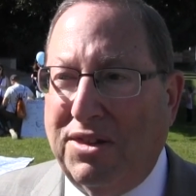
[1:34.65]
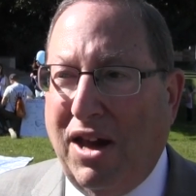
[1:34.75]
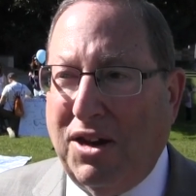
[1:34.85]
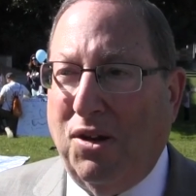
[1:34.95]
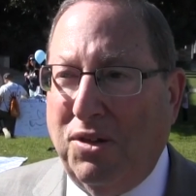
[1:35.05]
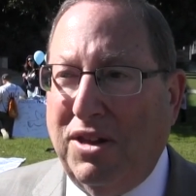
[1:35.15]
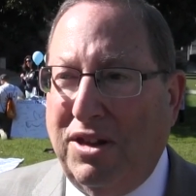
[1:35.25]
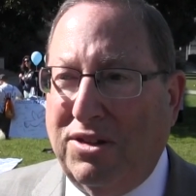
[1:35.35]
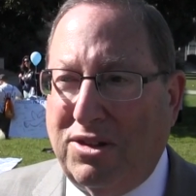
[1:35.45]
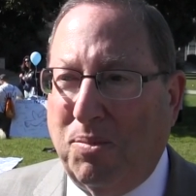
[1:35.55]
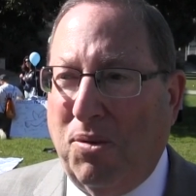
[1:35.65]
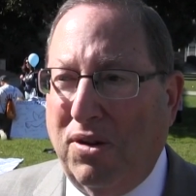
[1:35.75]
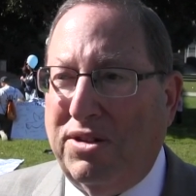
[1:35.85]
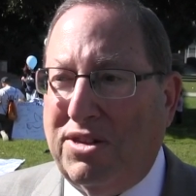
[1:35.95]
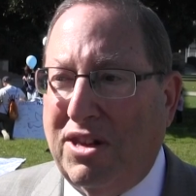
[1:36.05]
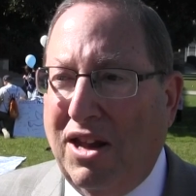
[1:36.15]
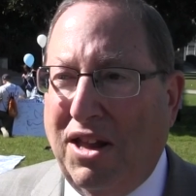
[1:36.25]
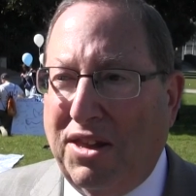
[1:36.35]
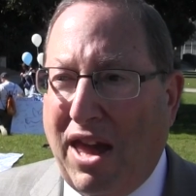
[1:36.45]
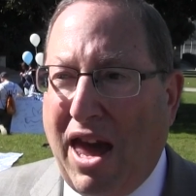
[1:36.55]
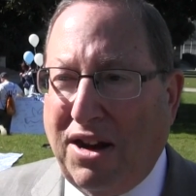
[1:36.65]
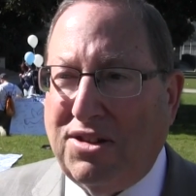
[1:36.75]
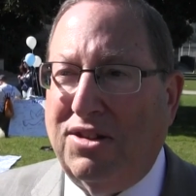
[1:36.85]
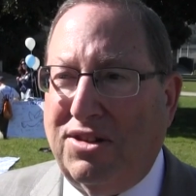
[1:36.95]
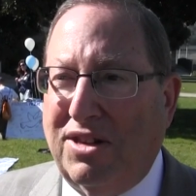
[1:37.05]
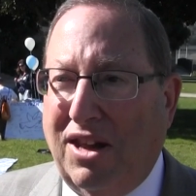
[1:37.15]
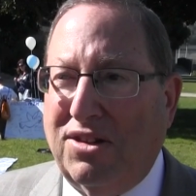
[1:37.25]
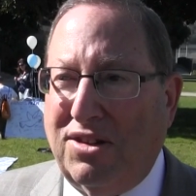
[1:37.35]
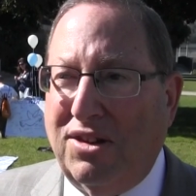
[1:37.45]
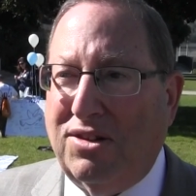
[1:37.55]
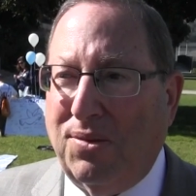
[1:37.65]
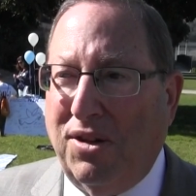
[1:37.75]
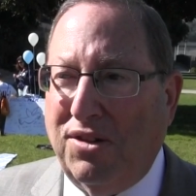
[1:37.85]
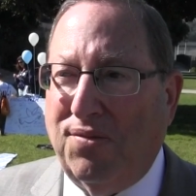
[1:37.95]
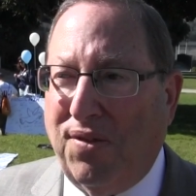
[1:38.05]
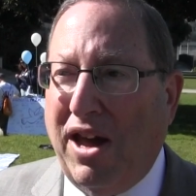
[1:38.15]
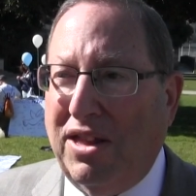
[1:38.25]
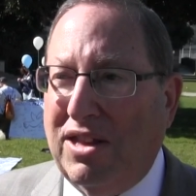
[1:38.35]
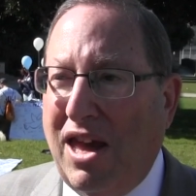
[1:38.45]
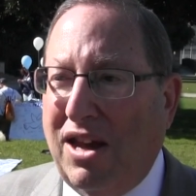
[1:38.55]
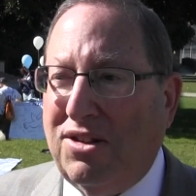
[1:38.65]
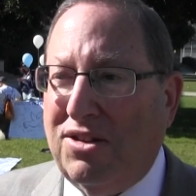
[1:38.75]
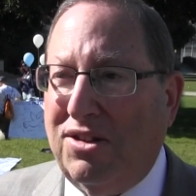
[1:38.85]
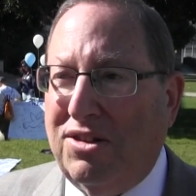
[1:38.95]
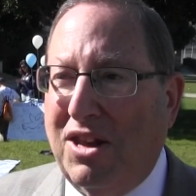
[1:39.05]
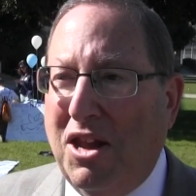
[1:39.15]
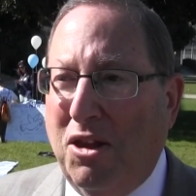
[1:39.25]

not only supports actions against Israel and violent actions,